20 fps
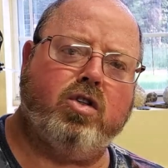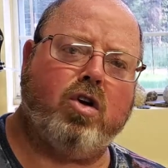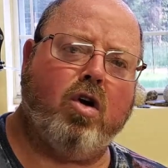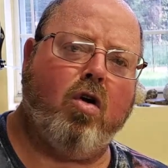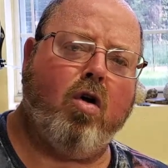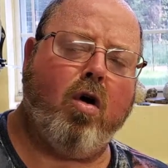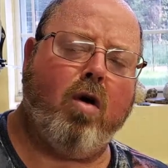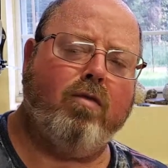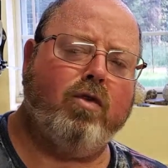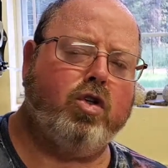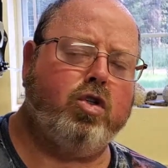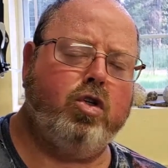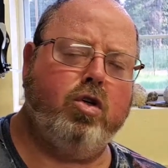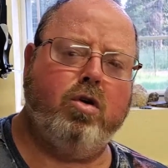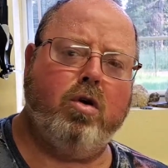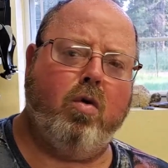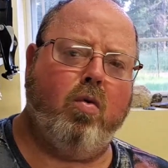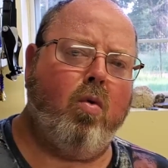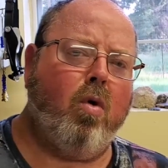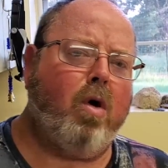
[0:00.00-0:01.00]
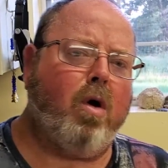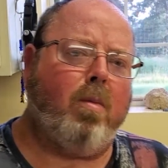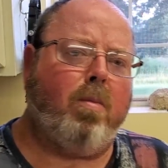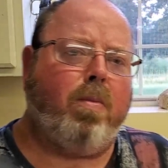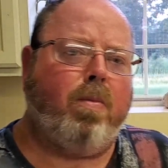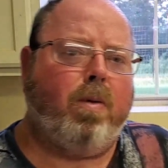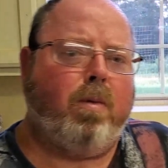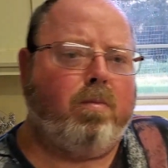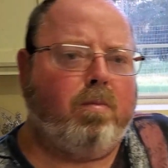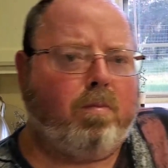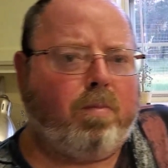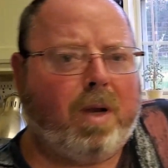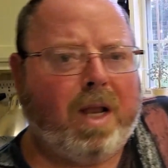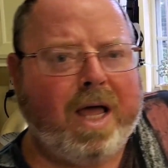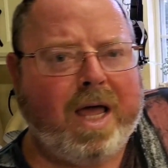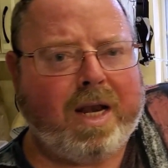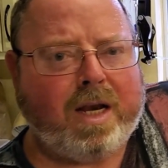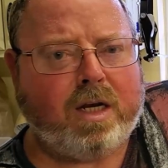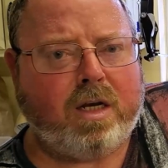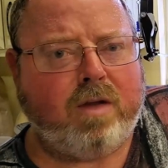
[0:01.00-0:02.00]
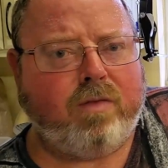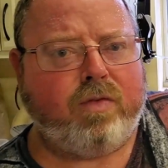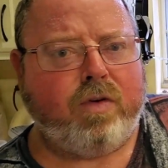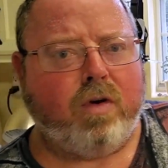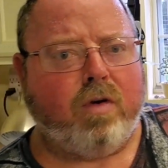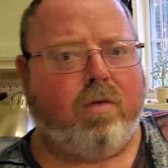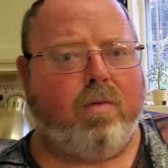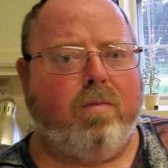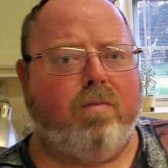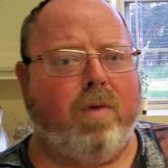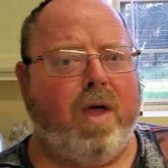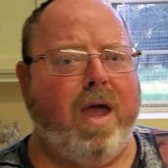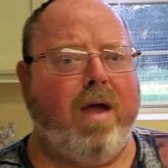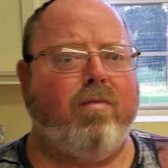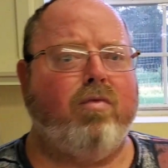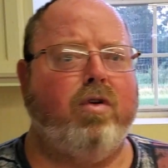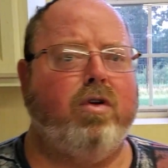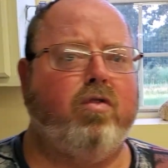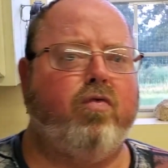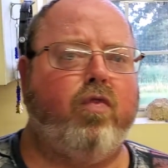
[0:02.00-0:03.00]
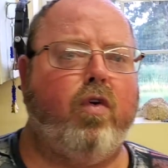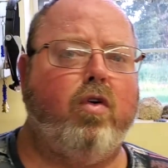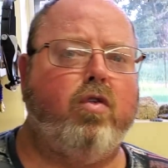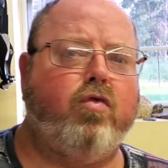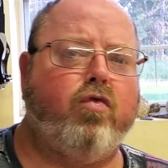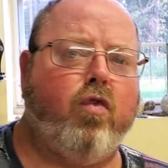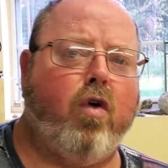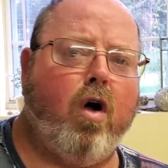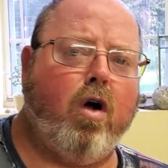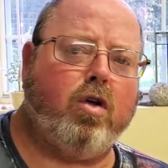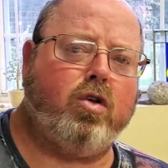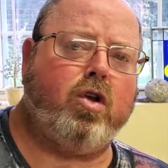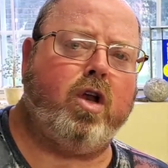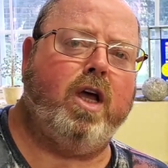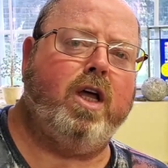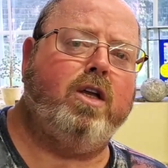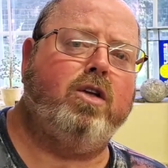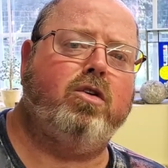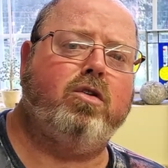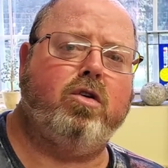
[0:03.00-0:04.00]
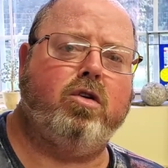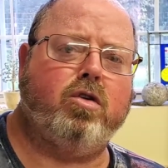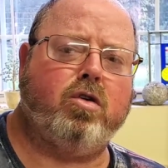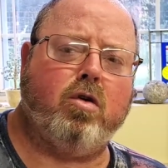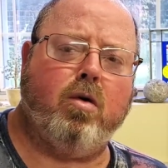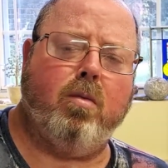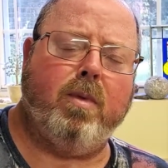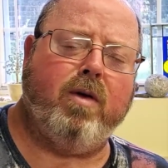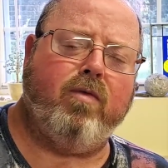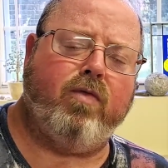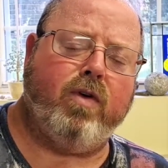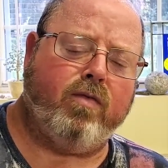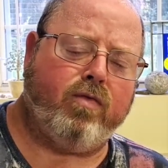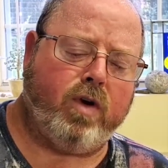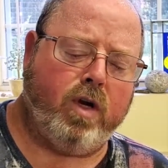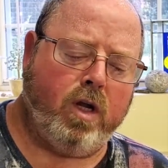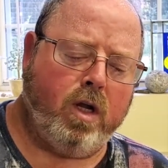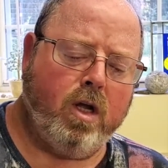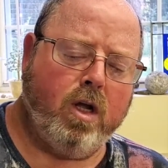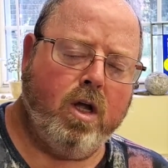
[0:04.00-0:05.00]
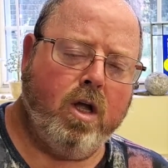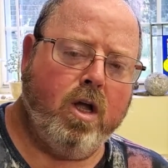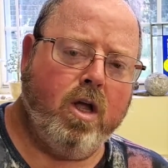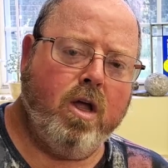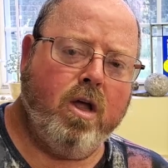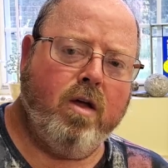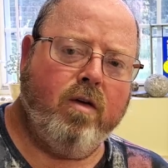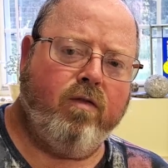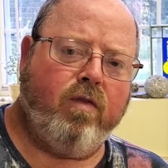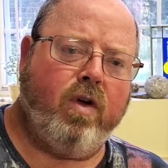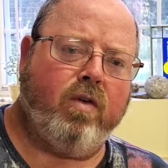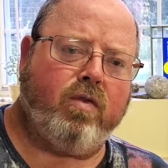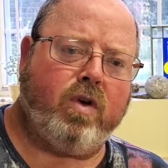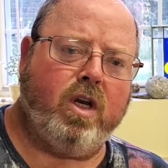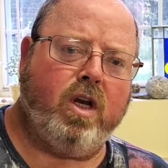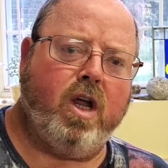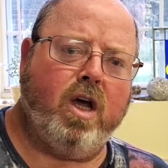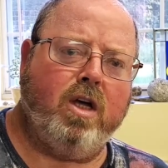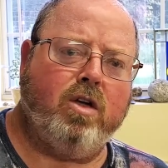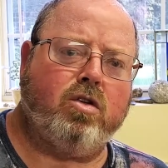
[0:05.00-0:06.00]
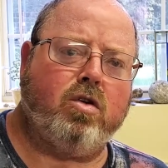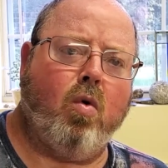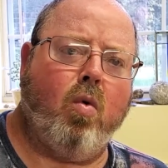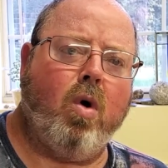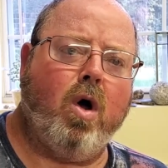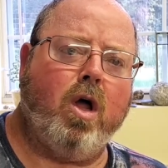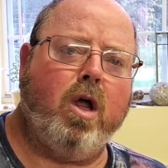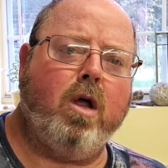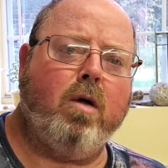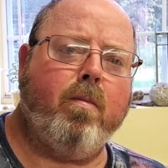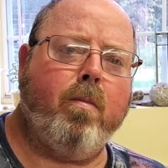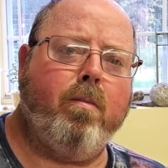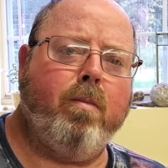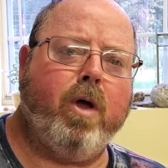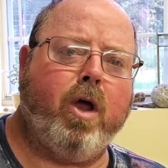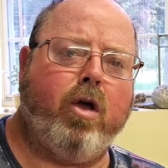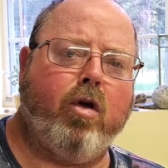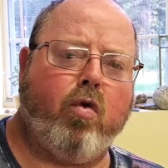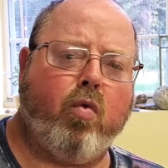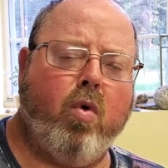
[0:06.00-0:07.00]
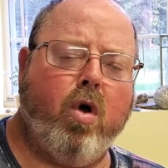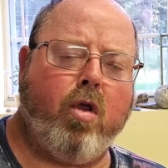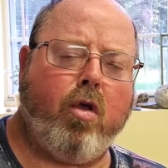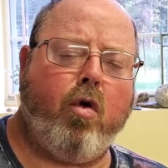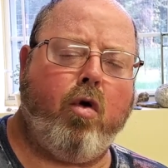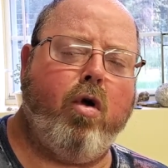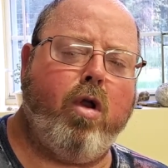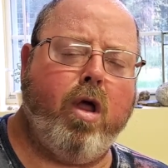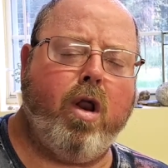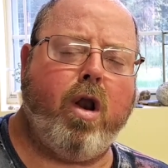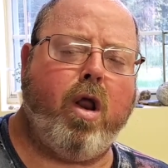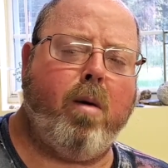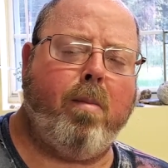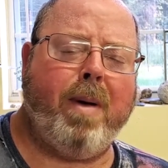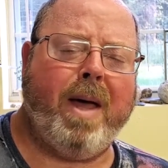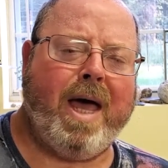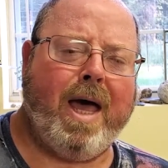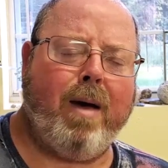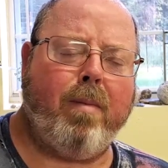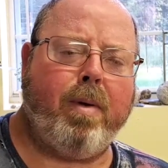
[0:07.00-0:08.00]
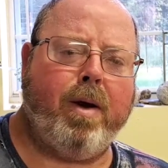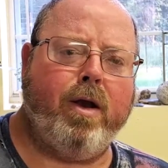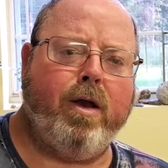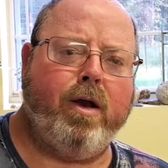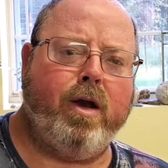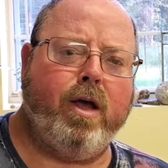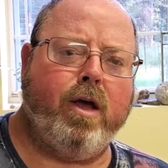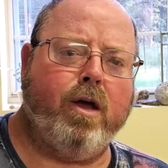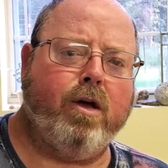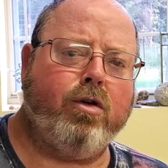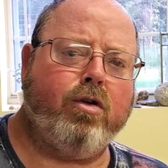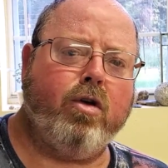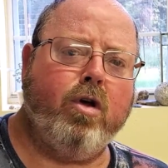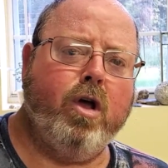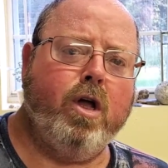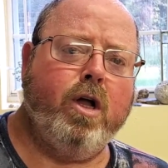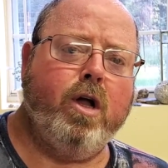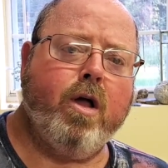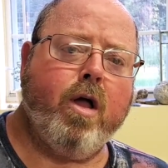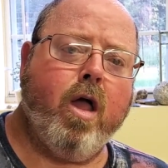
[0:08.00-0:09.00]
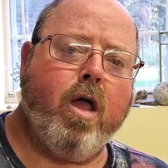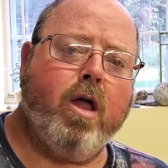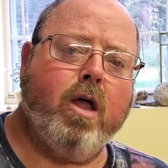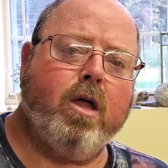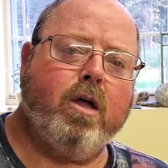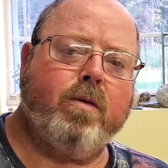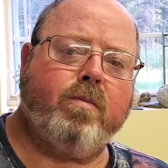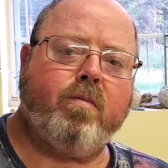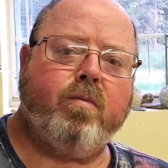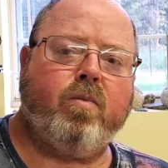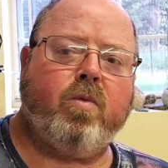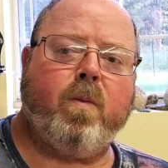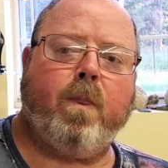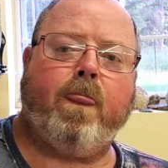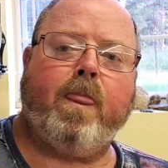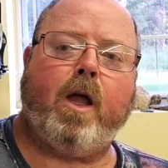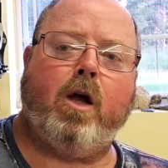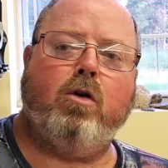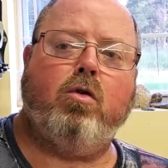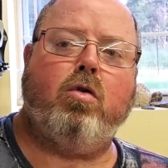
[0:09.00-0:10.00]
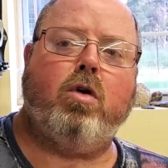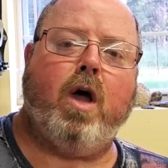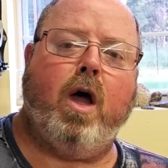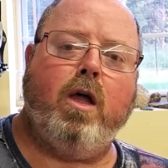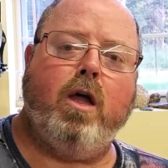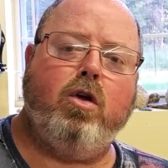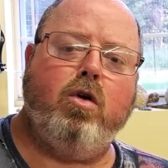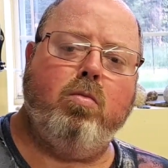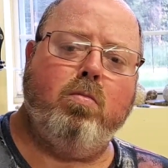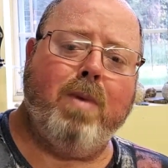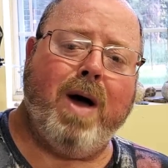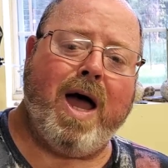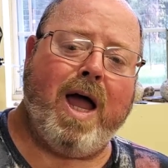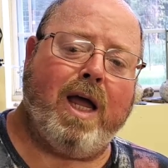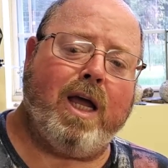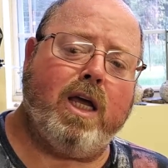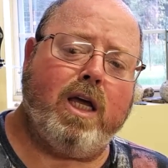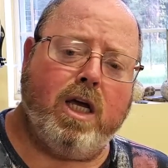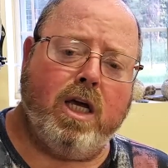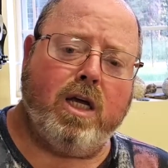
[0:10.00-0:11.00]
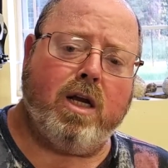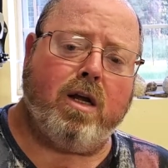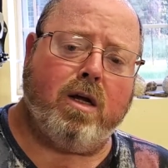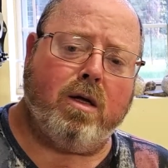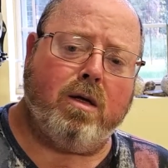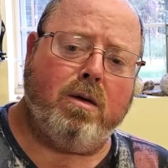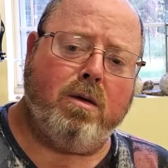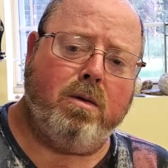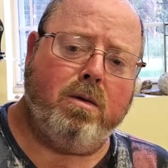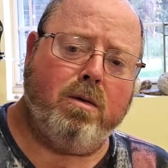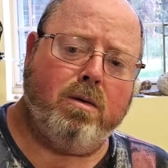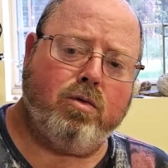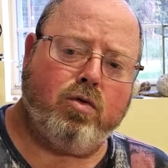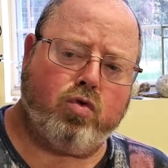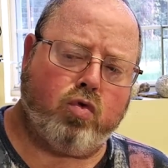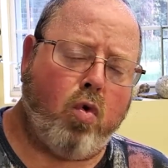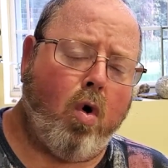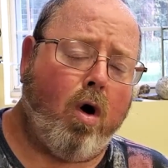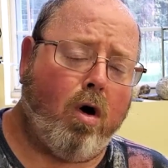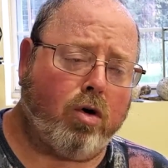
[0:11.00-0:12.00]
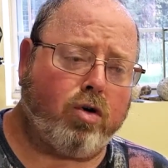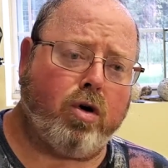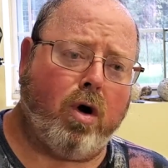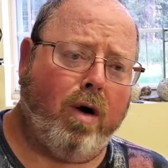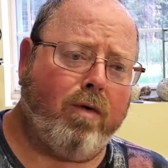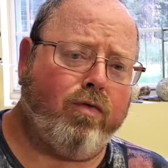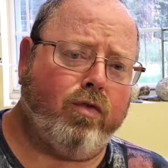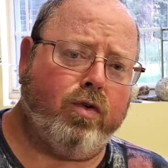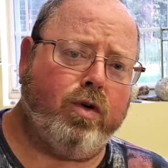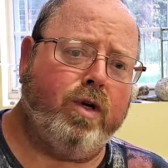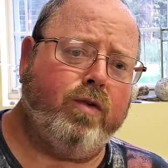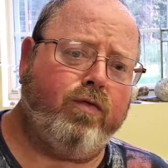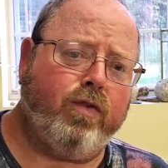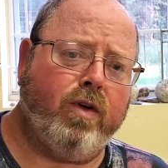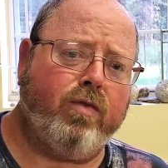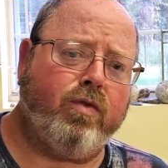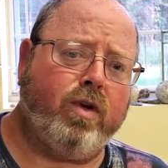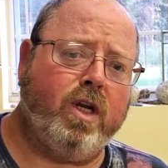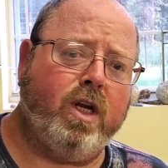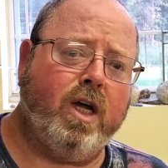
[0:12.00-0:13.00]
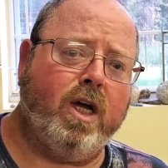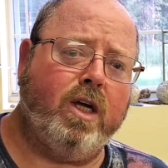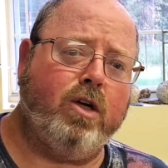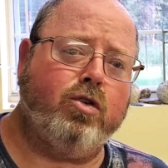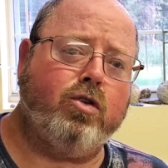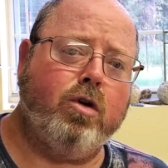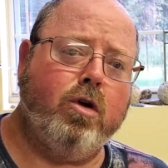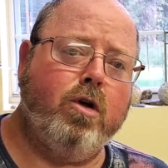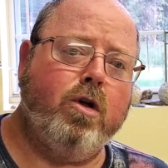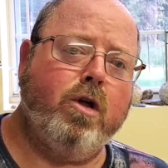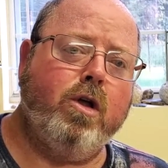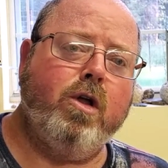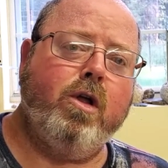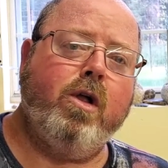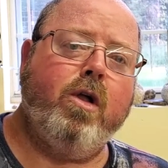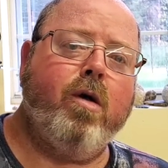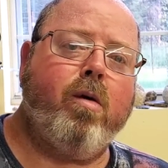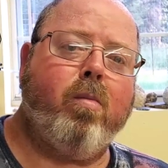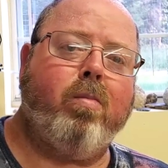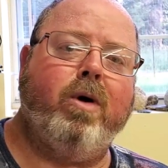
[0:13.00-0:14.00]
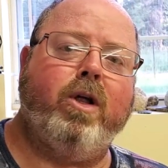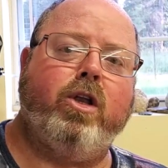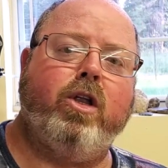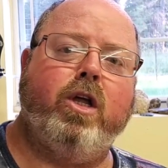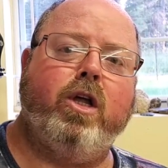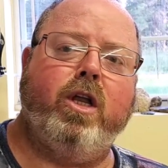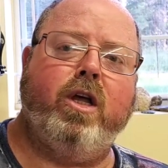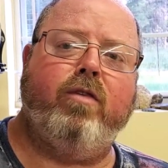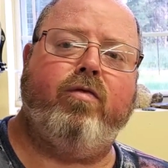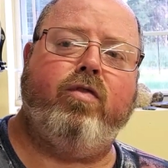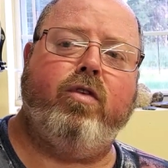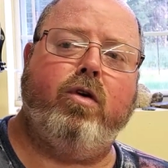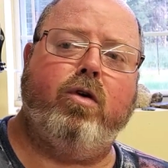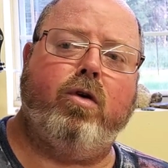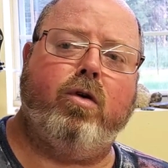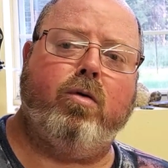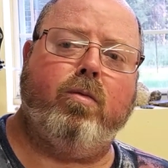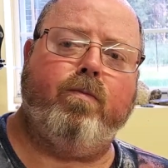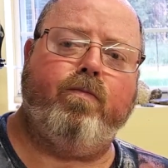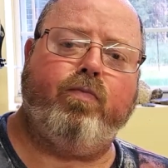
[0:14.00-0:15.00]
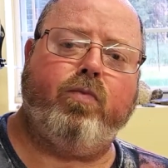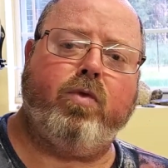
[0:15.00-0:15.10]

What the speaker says: to harvest, you don't want to plant it if your average first frost date is just going to be 50 days away. Because what's going to end up happening is, okay, you might get a squash off of it in 50 days. But then if your